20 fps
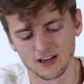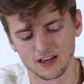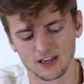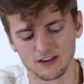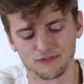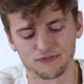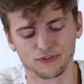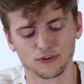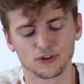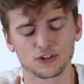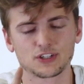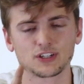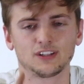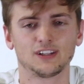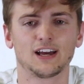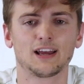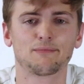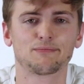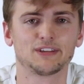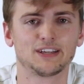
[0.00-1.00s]
He first
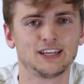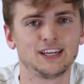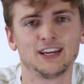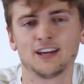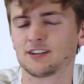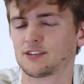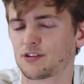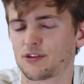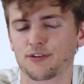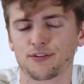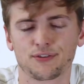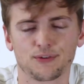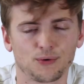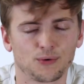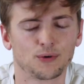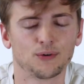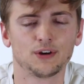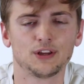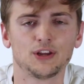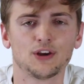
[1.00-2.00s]
claims that he has
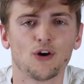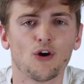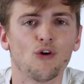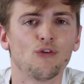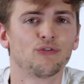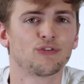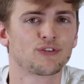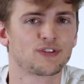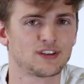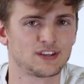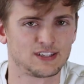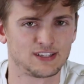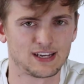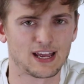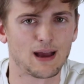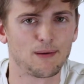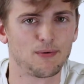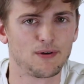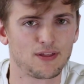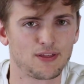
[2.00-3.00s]
authority over the
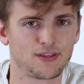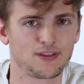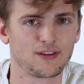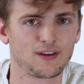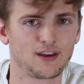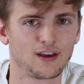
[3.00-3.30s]
Sabbath,